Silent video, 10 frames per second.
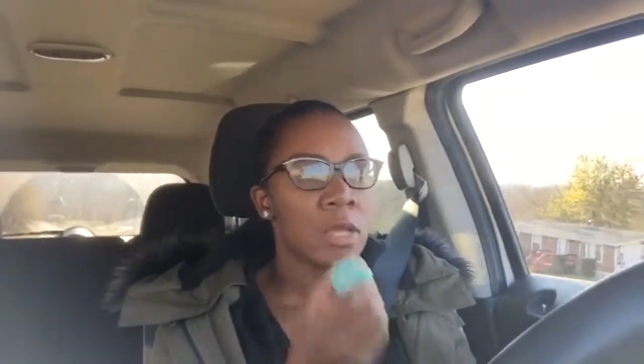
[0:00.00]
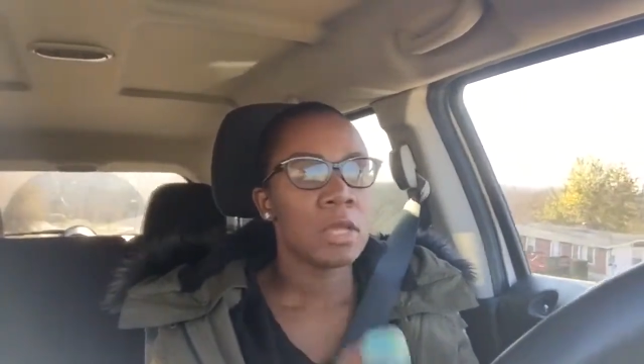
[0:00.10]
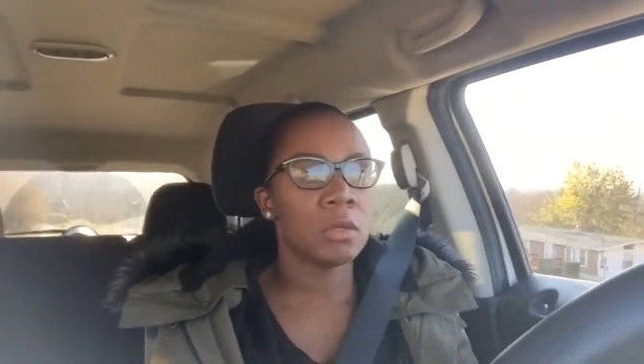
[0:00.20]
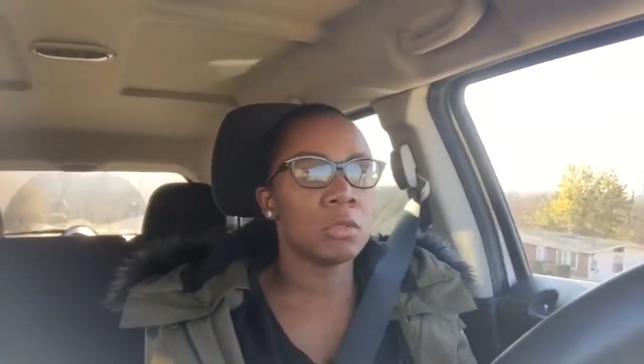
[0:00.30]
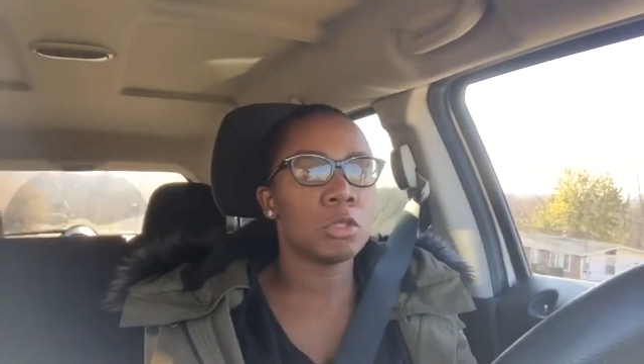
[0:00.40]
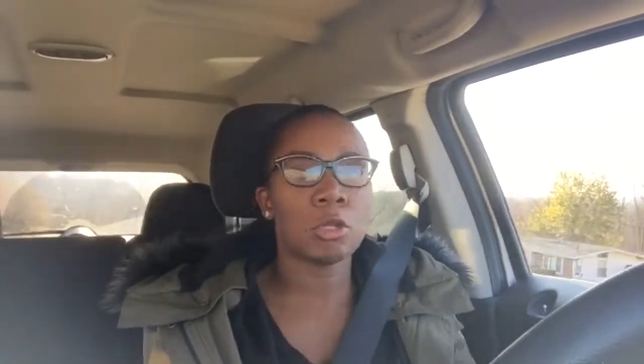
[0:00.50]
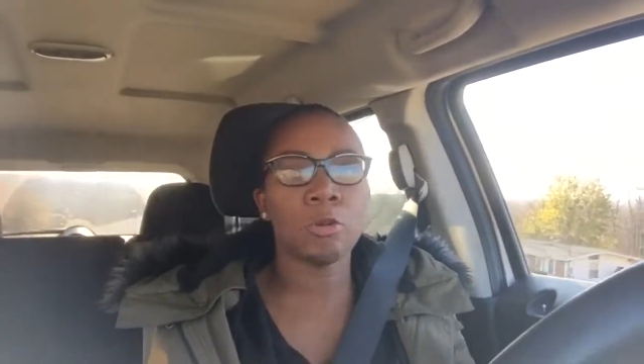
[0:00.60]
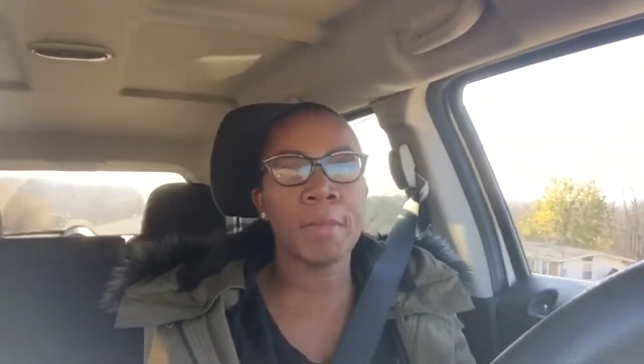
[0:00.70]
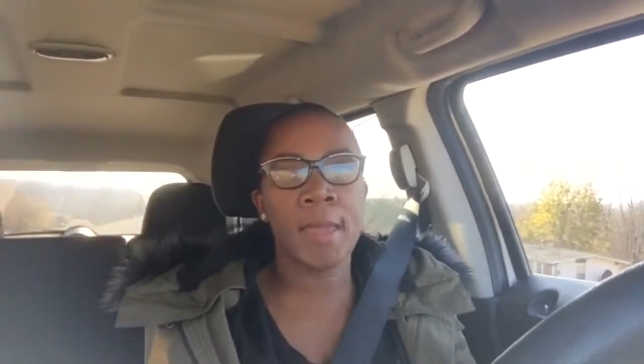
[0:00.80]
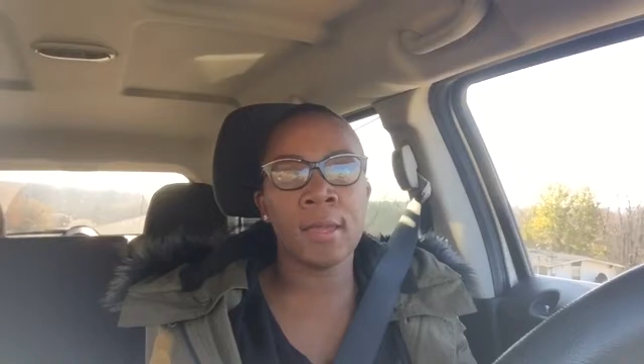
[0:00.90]
It was so
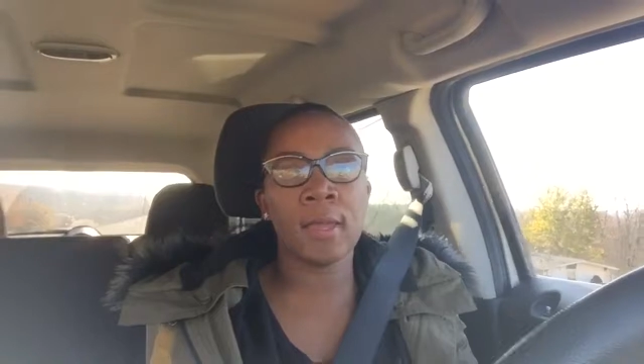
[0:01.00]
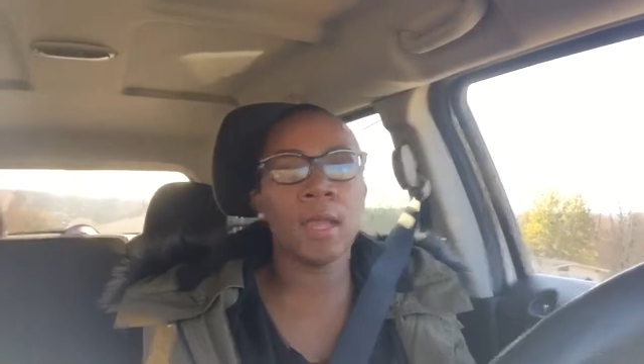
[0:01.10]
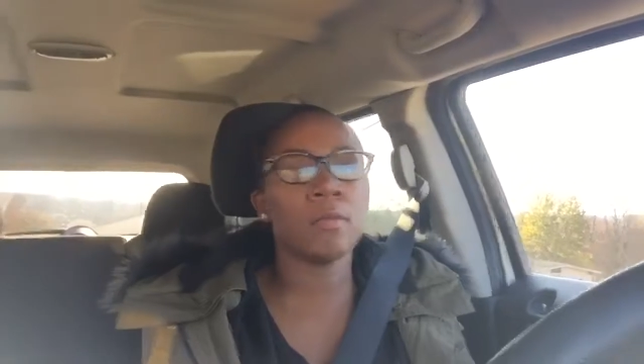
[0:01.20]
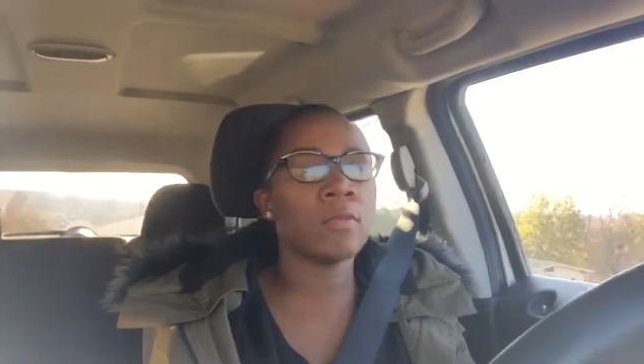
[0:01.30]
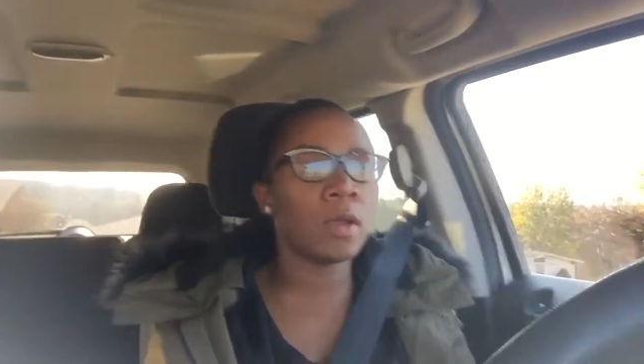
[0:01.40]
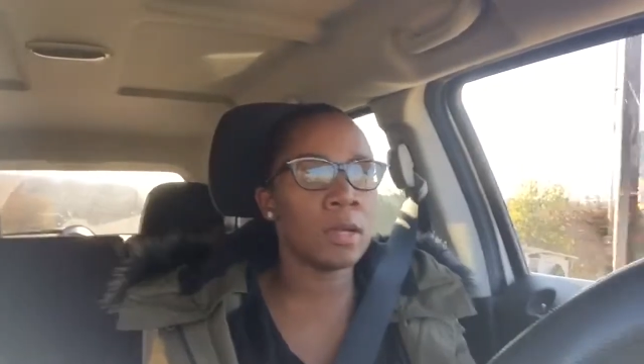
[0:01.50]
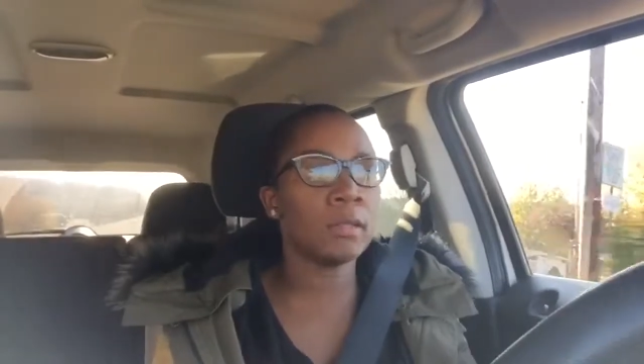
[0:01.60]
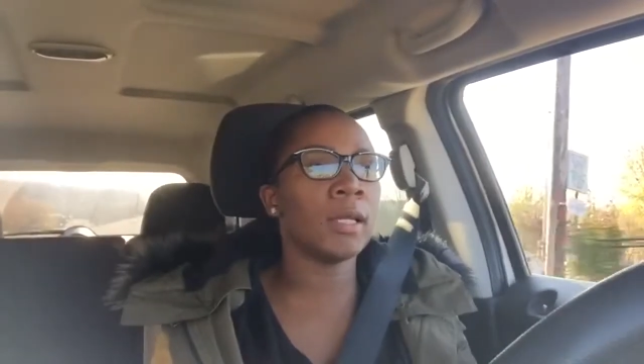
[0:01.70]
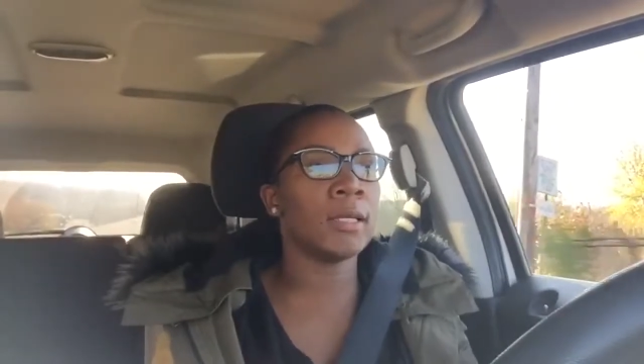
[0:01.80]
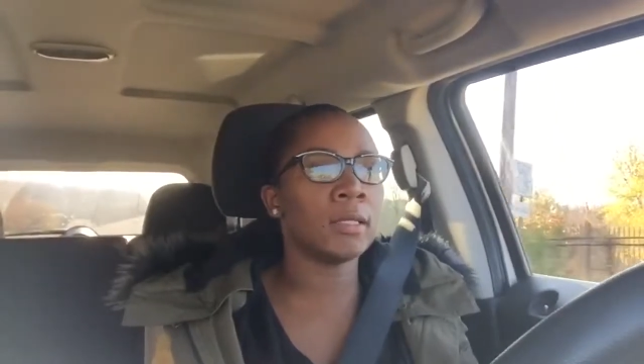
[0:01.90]
bad. I'm
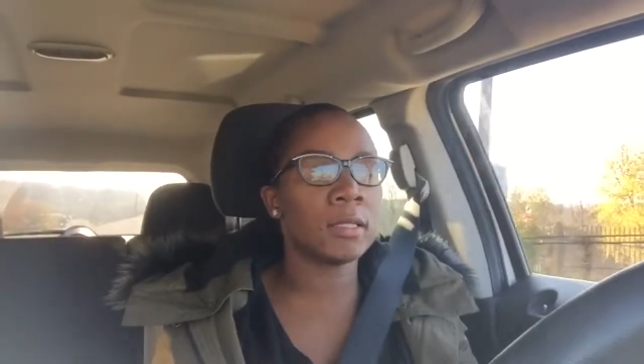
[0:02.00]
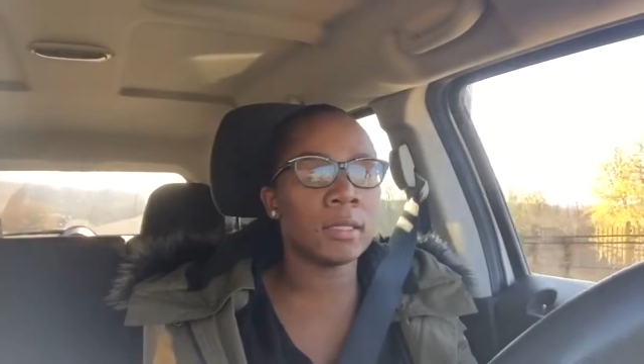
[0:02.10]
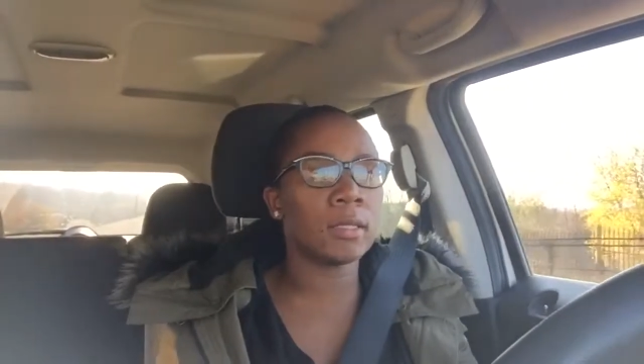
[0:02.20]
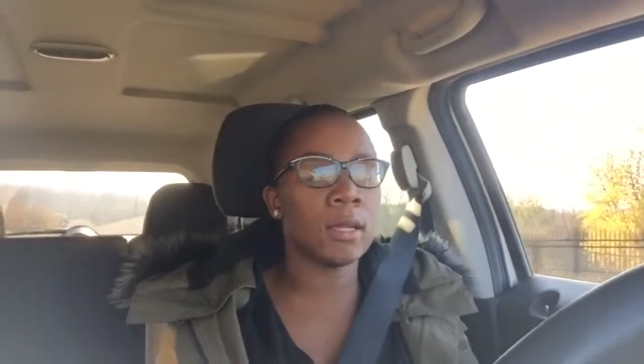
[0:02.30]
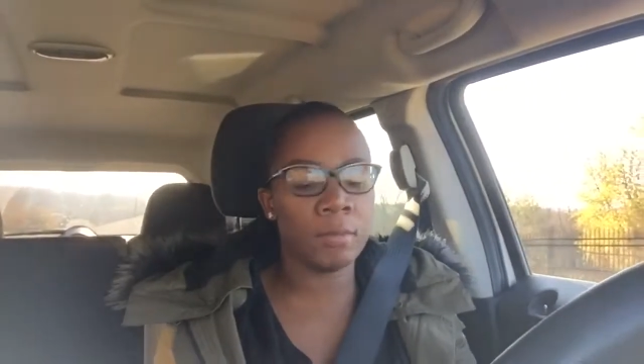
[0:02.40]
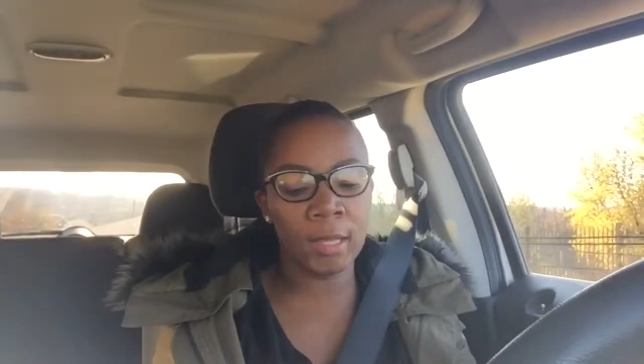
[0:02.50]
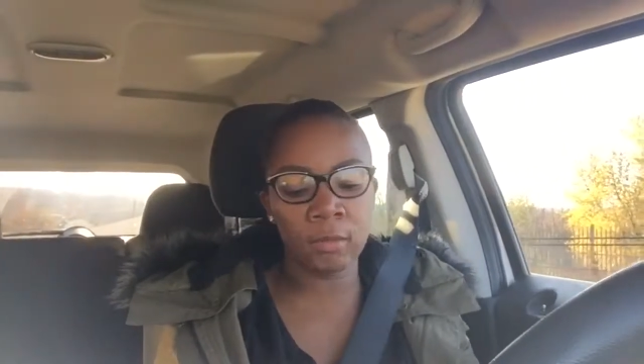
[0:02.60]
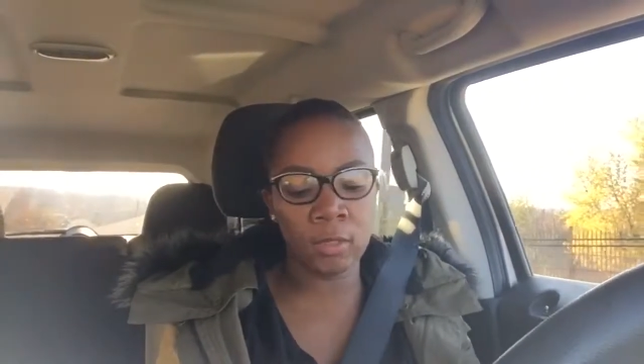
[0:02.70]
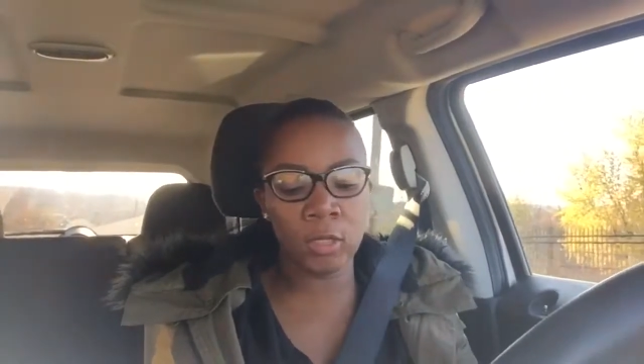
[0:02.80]
not